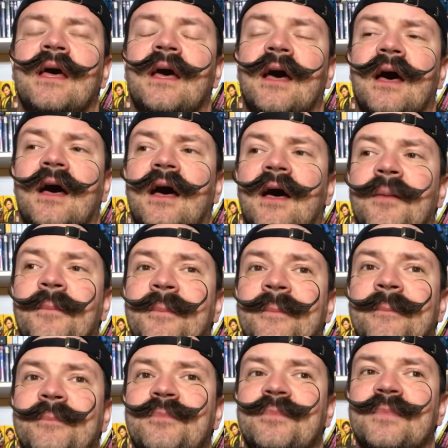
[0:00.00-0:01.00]

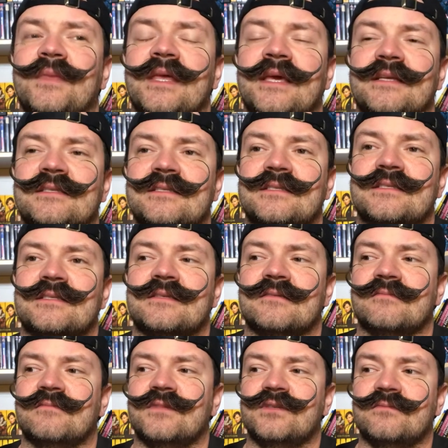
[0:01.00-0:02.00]
Um, it's
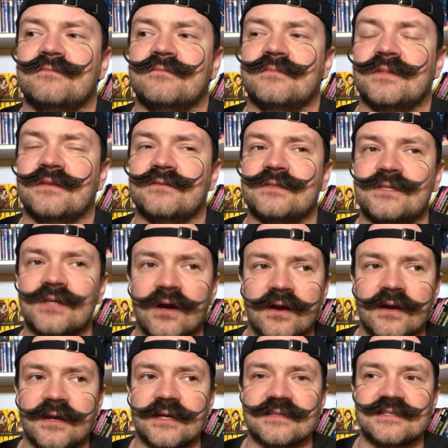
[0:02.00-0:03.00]

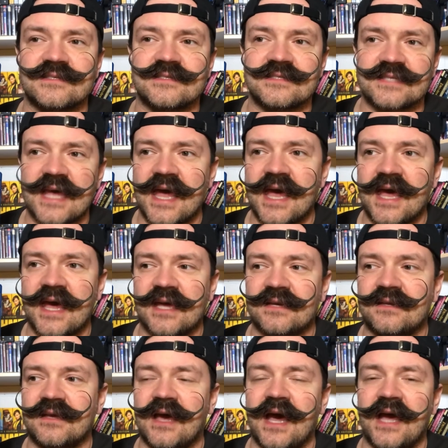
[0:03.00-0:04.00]
dark. It's
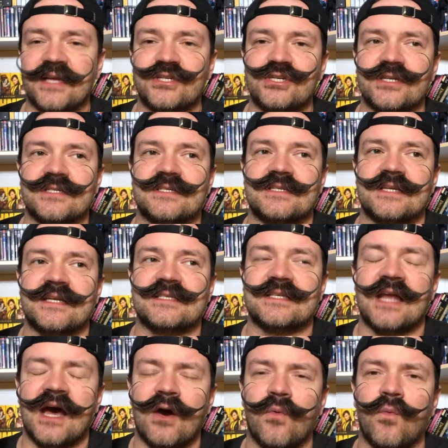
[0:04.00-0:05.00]
sad. I just, it's
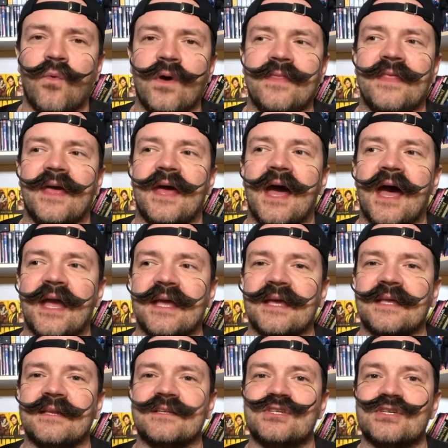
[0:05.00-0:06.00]
not one that I
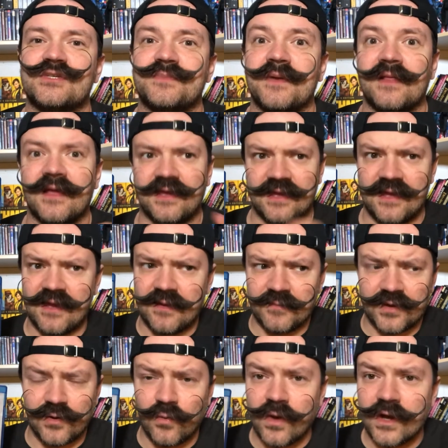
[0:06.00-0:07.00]
can just be like, yeah, I'm
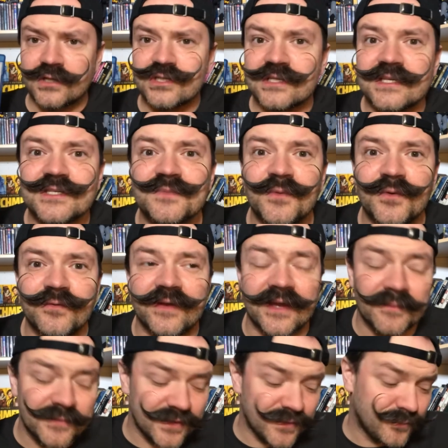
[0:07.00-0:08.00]
going to watch this movie.
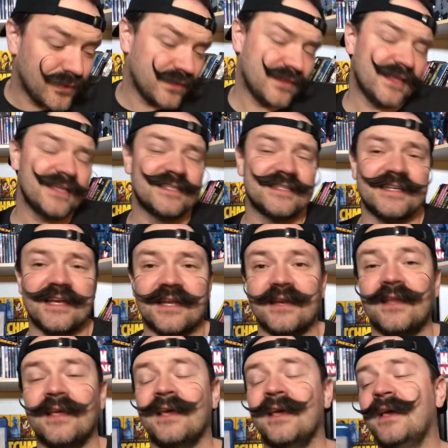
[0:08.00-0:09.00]
I'm going to put this in.
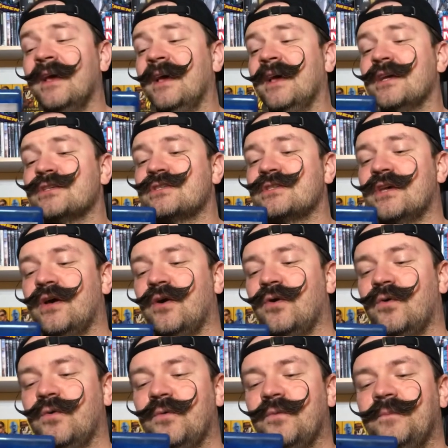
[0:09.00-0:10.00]

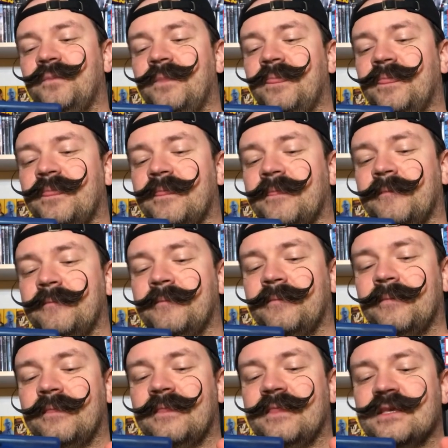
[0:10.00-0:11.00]
So
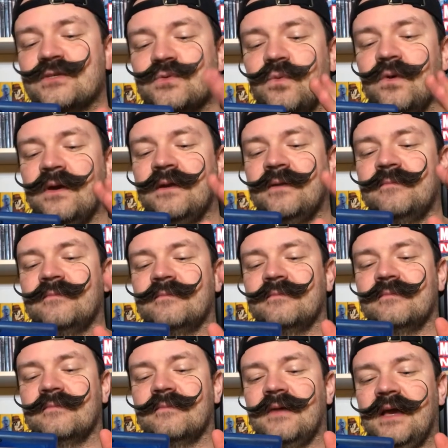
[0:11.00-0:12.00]
this one,
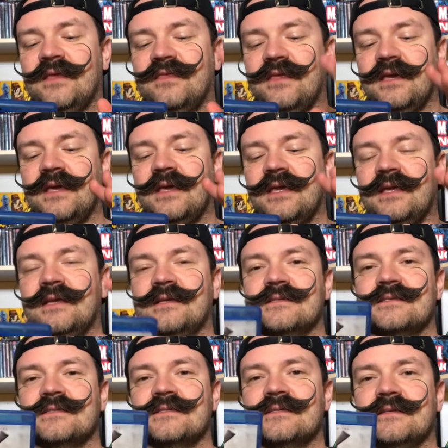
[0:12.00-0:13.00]
I think,
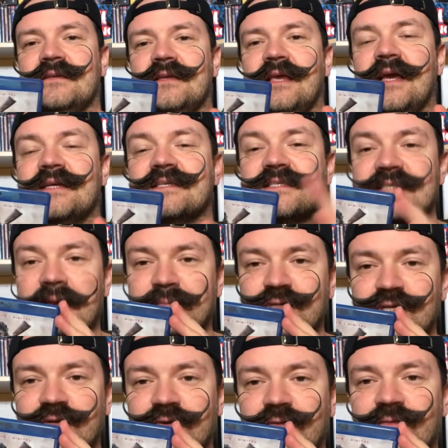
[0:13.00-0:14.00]
is
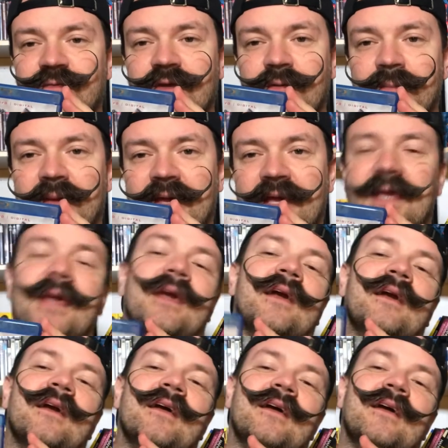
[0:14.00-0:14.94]
exceptional filmmaking,